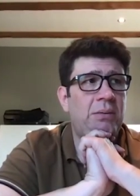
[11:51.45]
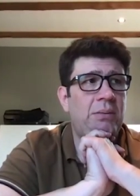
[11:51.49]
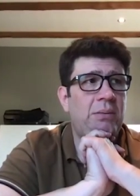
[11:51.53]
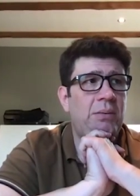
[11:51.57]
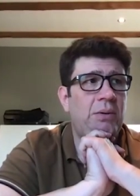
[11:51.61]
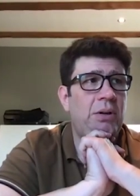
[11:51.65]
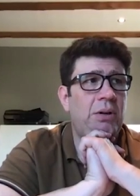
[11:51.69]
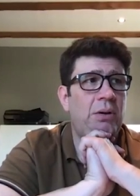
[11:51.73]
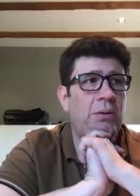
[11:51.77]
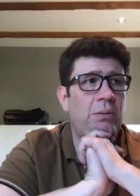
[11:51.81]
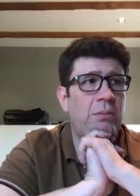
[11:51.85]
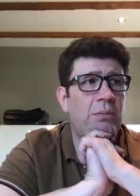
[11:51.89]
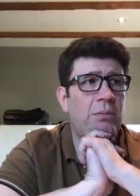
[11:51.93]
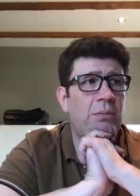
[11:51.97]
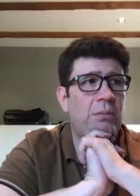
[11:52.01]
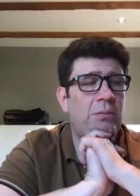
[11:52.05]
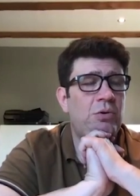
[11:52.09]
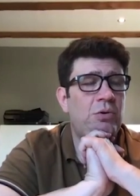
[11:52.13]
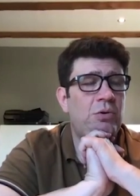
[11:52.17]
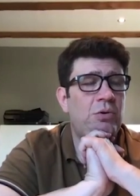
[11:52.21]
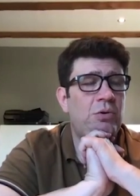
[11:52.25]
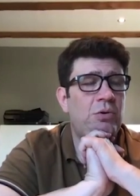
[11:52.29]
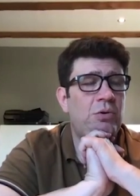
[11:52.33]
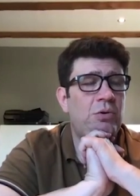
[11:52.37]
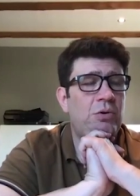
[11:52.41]
you know
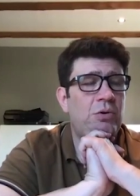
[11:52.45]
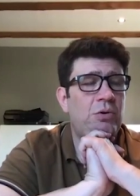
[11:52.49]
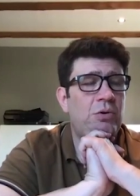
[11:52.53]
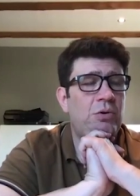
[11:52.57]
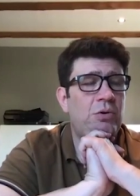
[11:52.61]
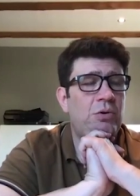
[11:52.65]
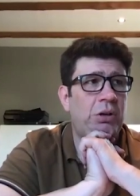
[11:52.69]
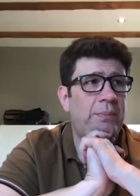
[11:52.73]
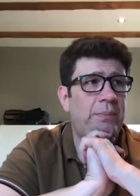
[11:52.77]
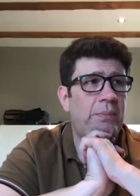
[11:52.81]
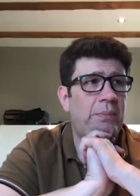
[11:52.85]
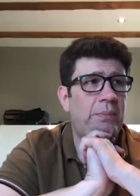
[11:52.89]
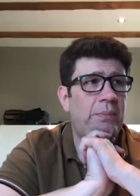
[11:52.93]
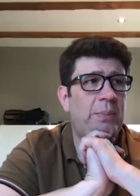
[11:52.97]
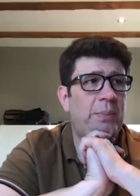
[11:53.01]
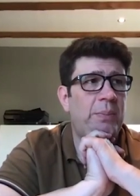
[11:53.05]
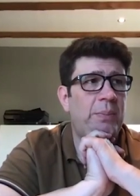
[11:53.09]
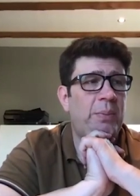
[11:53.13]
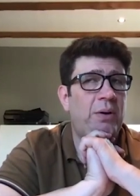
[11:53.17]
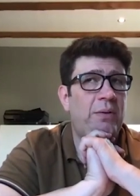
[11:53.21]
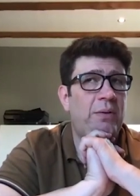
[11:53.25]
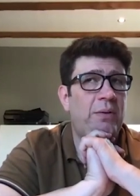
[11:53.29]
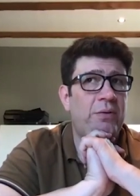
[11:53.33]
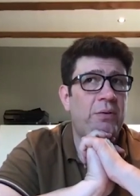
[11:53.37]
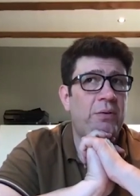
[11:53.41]
shops are shut
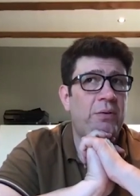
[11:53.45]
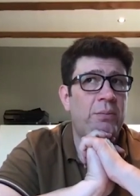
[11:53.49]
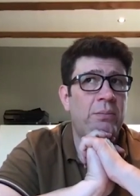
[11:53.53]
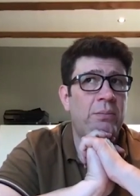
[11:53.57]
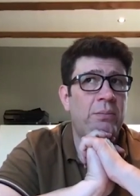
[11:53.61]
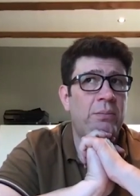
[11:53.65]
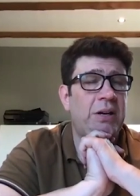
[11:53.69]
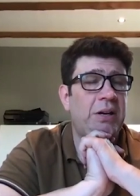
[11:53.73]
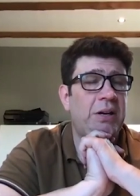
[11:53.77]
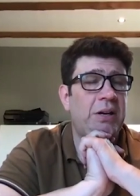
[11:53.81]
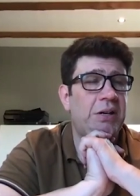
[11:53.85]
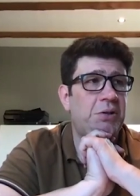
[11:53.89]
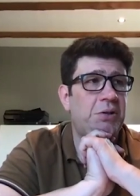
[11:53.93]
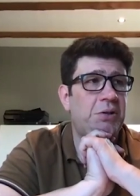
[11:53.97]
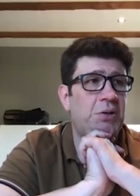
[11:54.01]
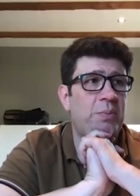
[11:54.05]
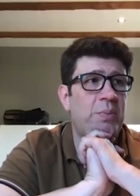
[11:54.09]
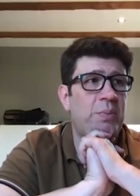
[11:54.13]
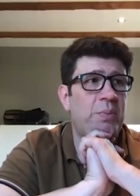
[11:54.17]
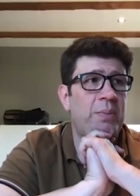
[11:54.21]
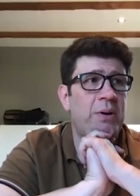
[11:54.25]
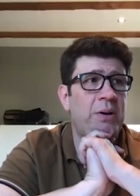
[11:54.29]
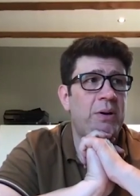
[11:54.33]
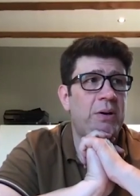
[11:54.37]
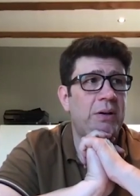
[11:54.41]
apart from i guess
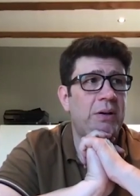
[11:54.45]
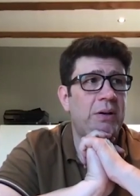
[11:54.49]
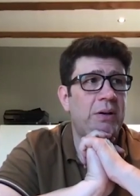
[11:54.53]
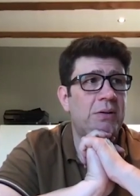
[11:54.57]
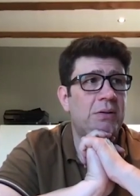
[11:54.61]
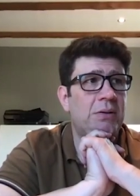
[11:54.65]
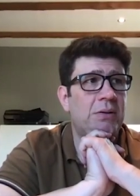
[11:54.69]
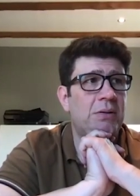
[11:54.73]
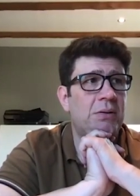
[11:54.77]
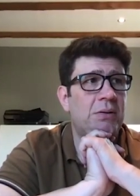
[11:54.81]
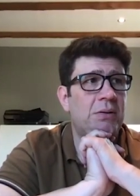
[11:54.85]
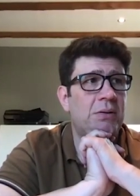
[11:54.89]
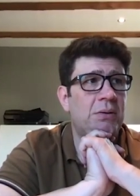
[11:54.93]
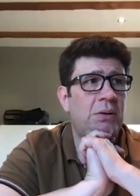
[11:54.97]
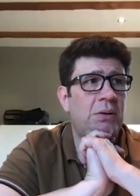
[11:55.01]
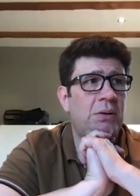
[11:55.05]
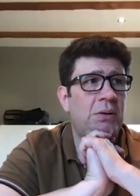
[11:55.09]
supermarkets